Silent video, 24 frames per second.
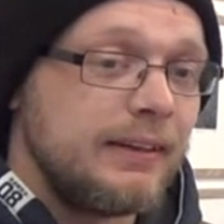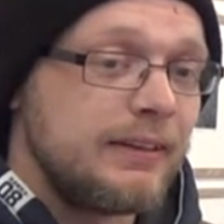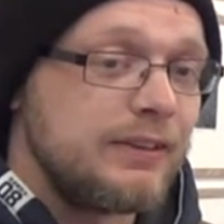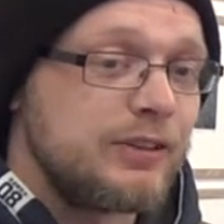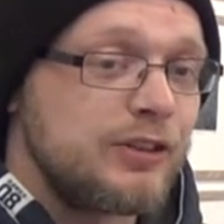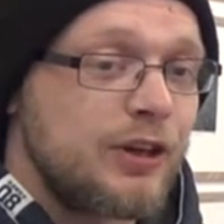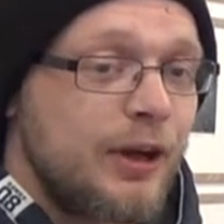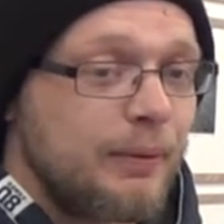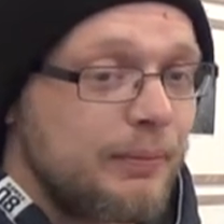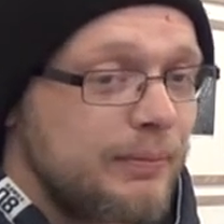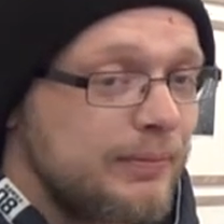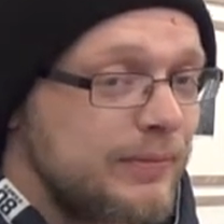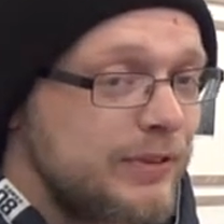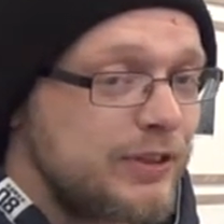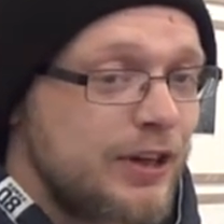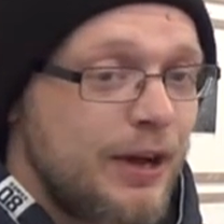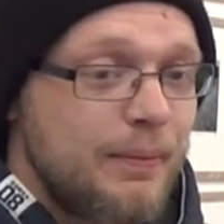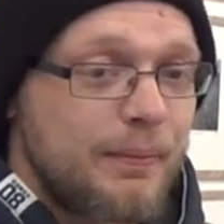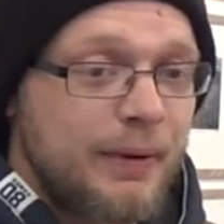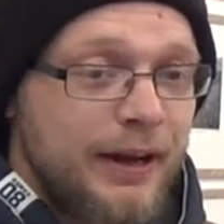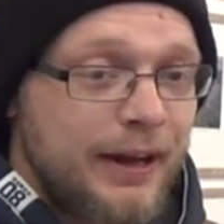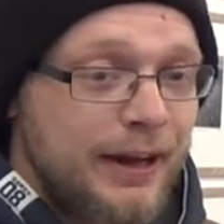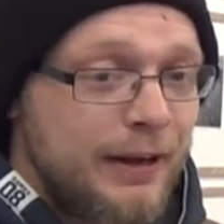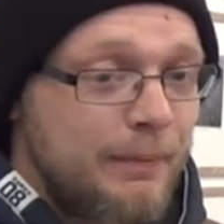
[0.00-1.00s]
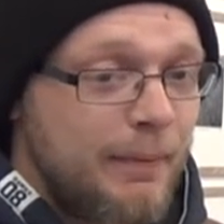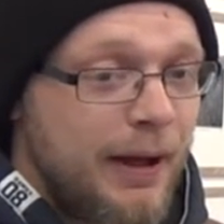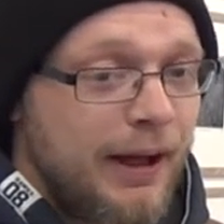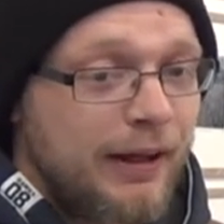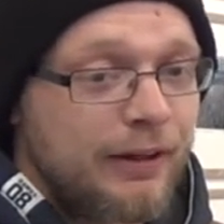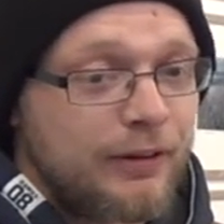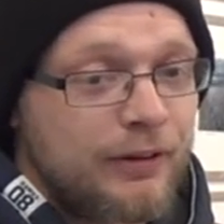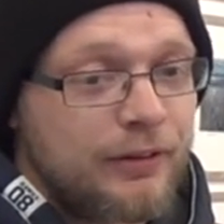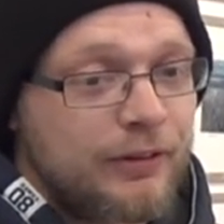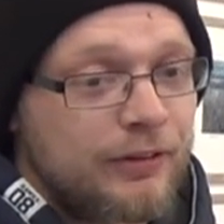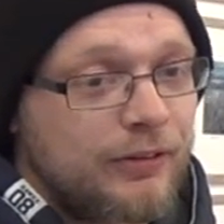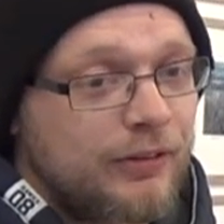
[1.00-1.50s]
check my
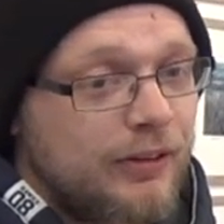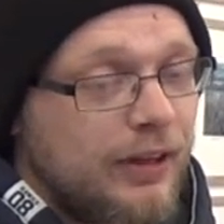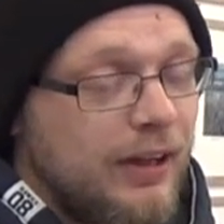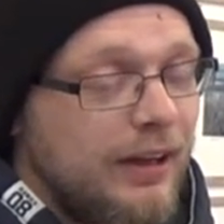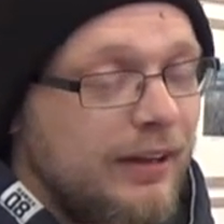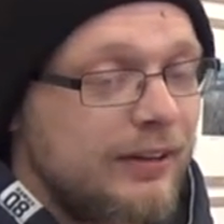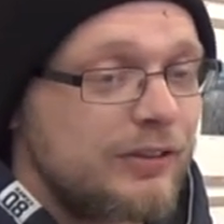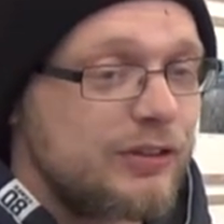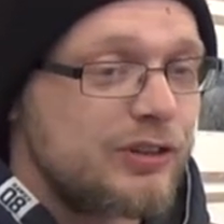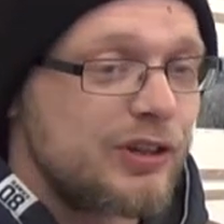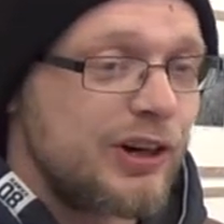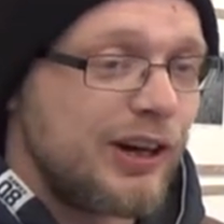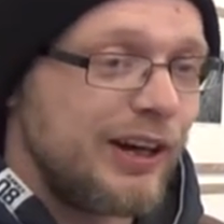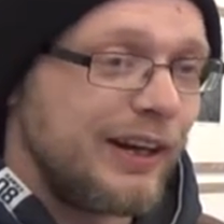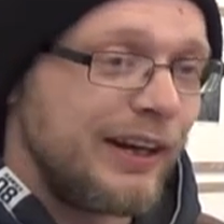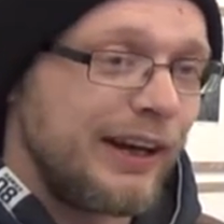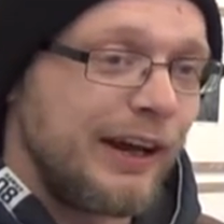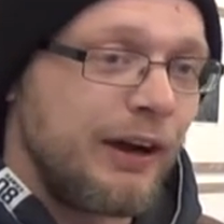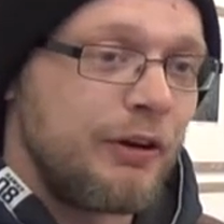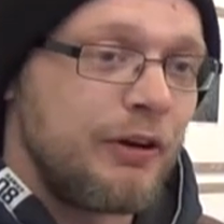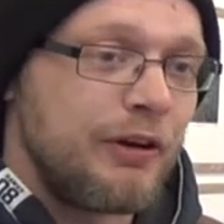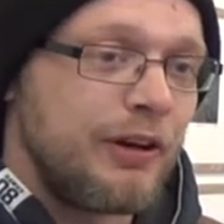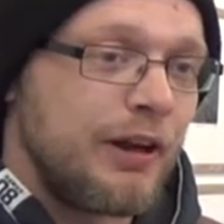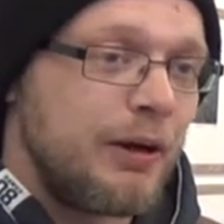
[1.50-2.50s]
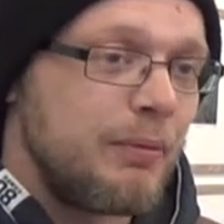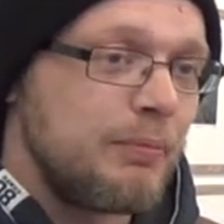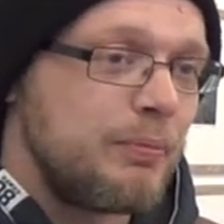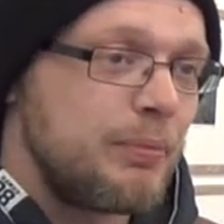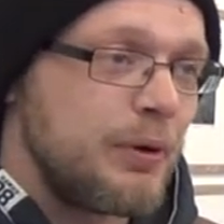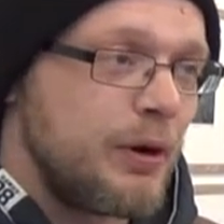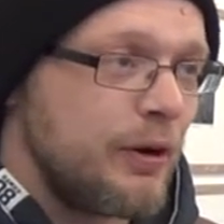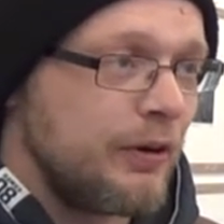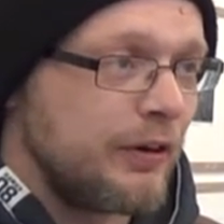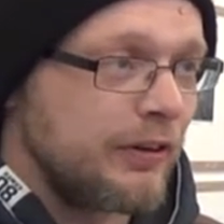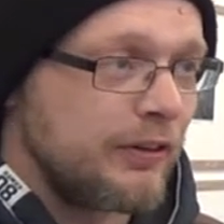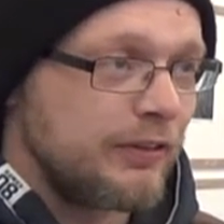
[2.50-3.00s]
emails, try and get all that
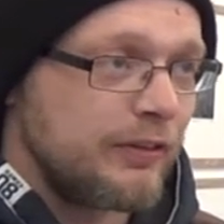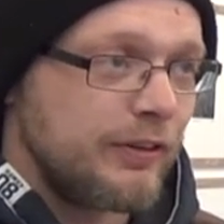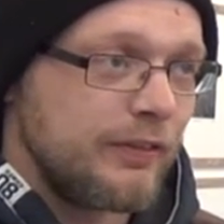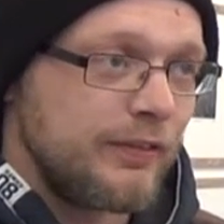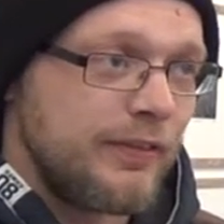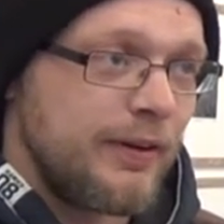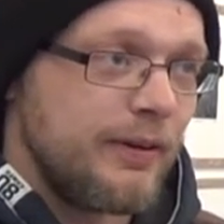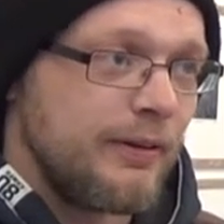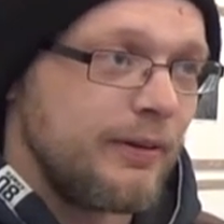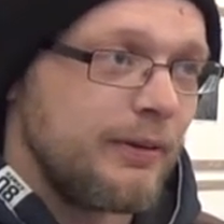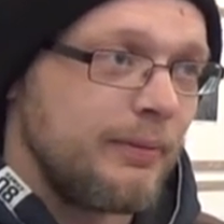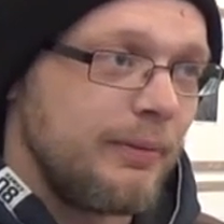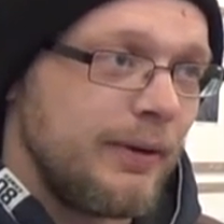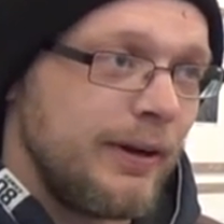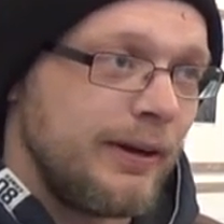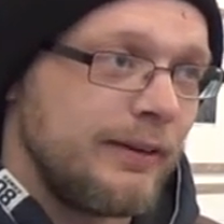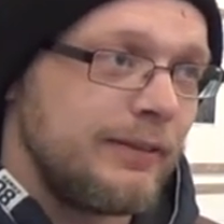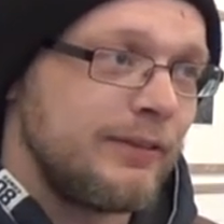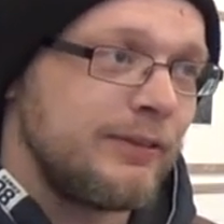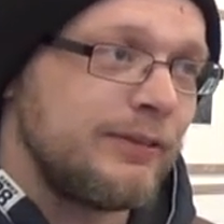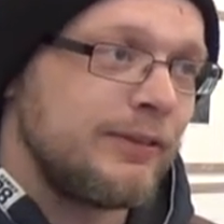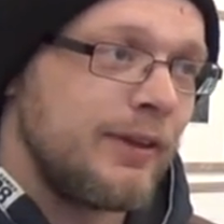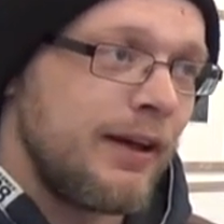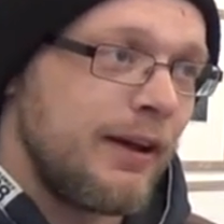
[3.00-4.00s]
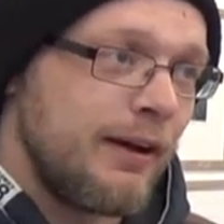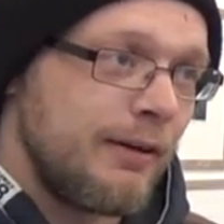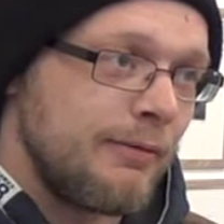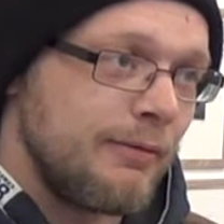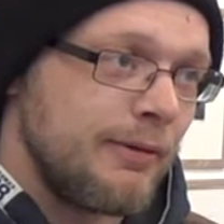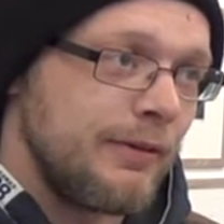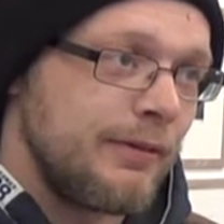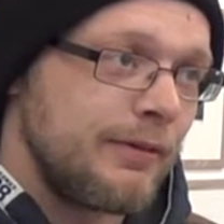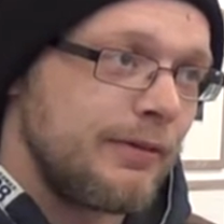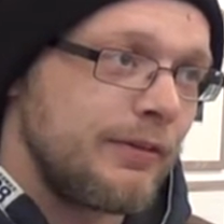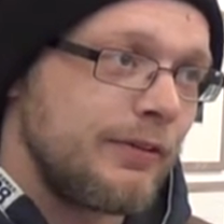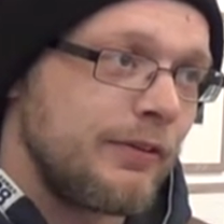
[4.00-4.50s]
boring stuff out of the way to start
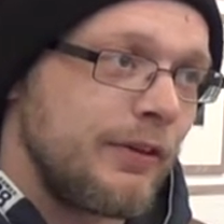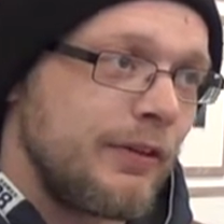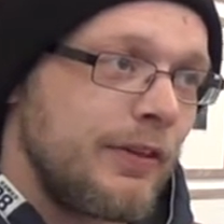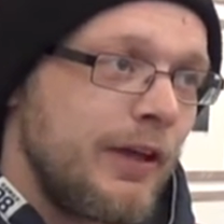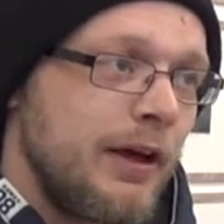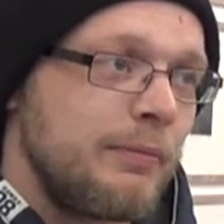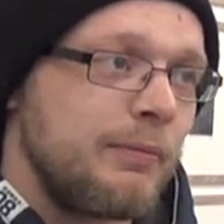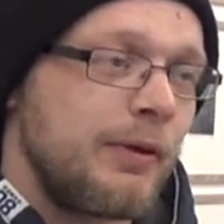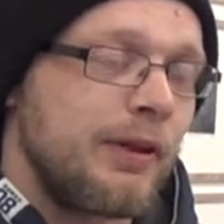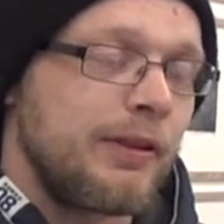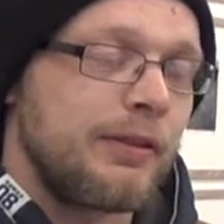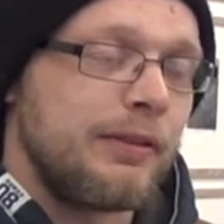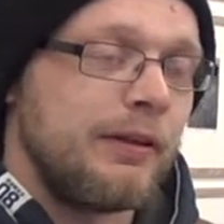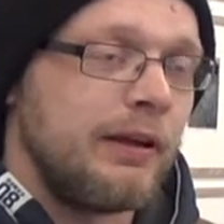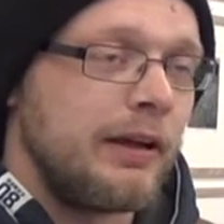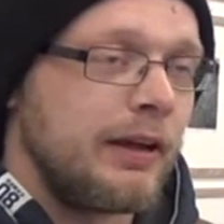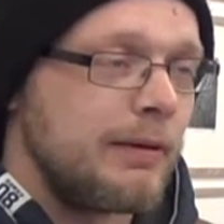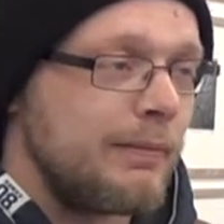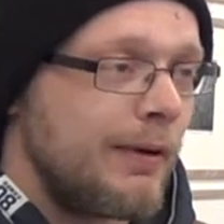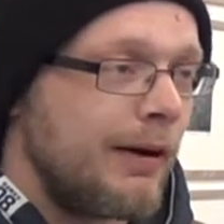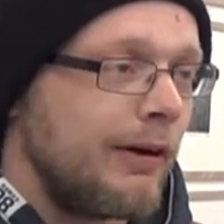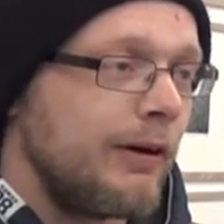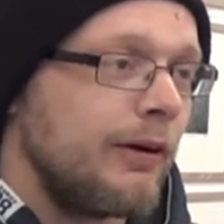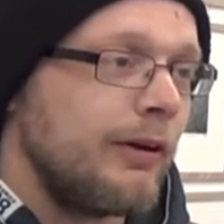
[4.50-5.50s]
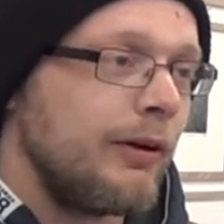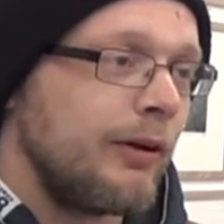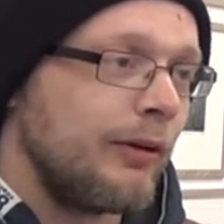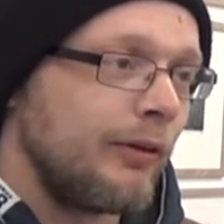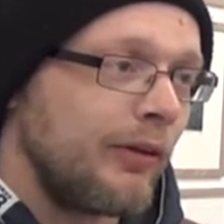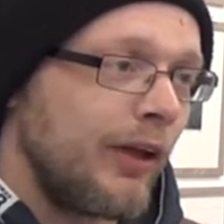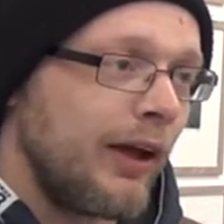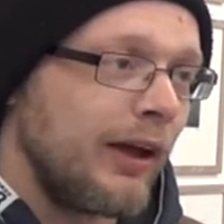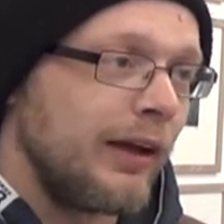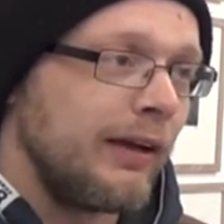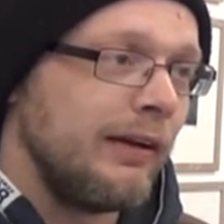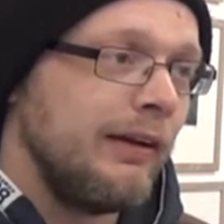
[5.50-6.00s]
with, so that I'm not thinking about it all
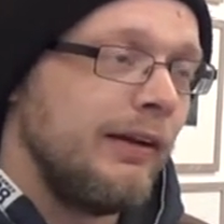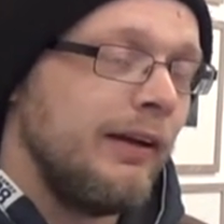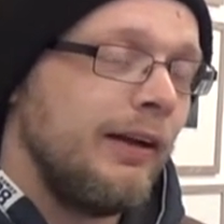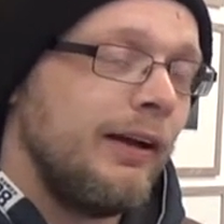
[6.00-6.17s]
day.